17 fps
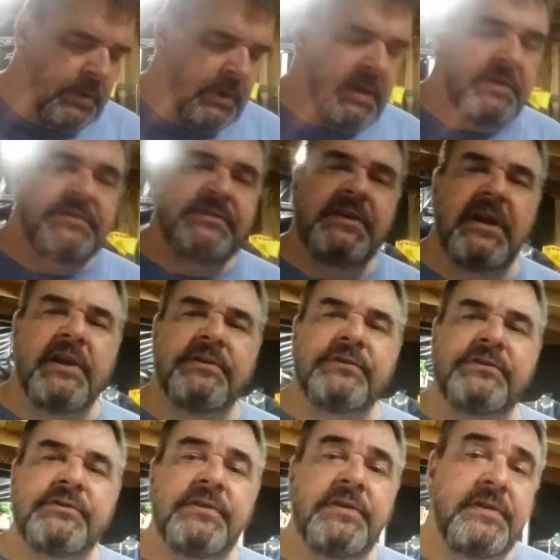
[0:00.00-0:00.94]
it
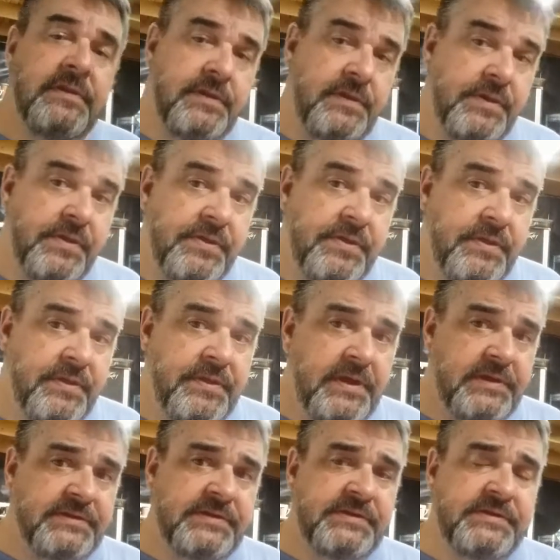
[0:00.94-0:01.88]
says
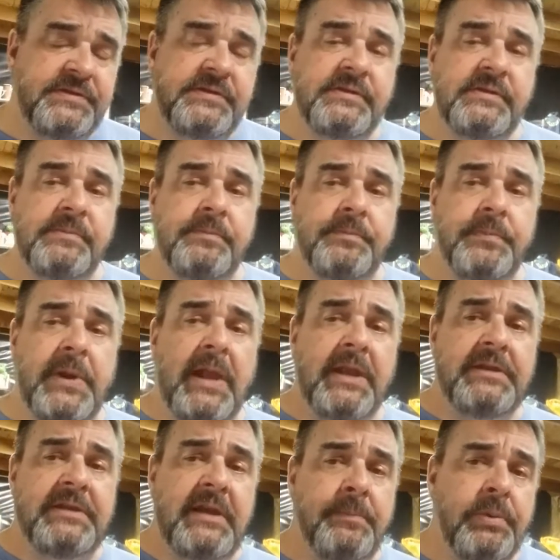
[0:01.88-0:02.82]
this
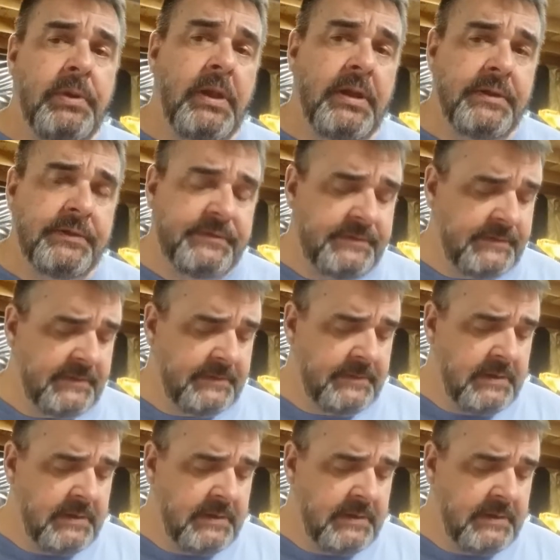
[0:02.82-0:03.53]
Poly T Plus